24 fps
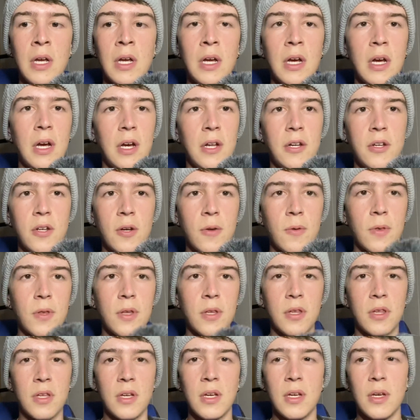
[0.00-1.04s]
I don't
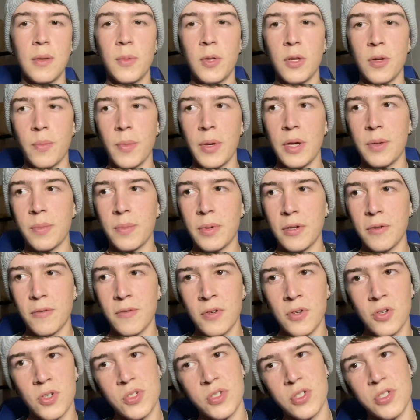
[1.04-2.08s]
think that aiming your back peg
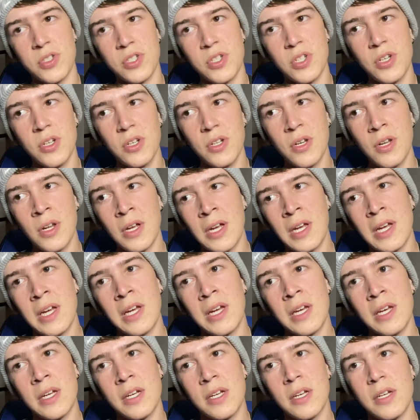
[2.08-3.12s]
first is good
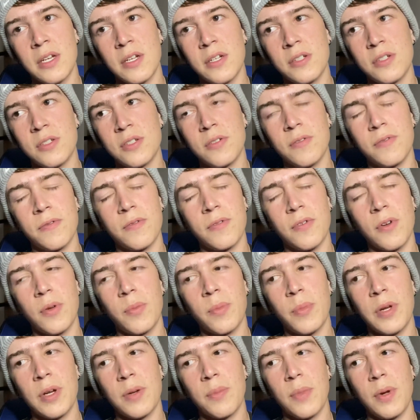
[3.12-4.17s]
because your front
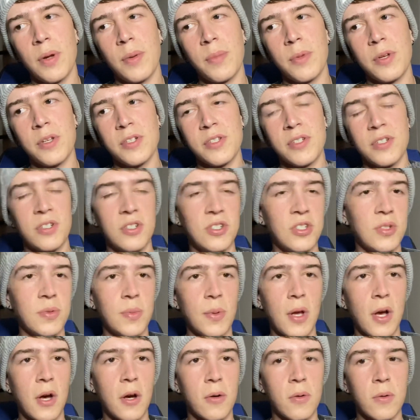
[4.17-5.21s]
peg might miss and it'd just be
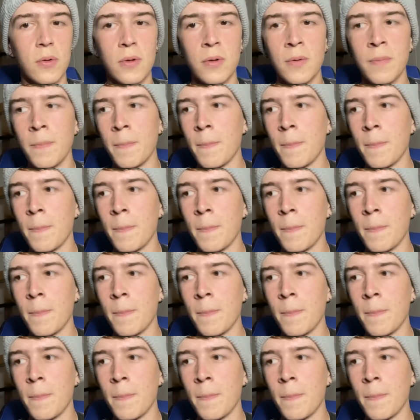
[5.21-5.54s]
awkward.